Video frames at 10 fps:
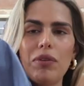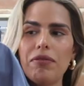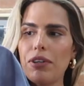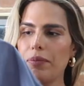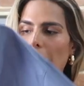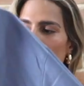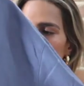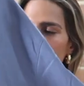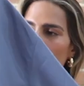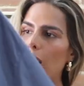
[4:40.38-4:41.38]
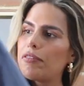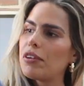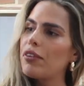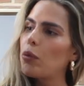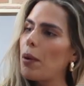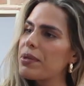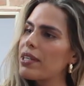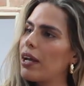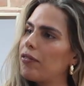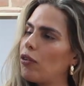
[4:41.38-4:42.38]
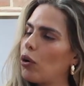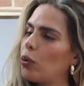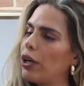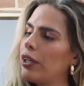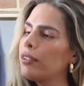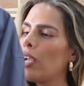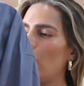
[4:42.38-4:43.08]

one from Helsa from the website Forward.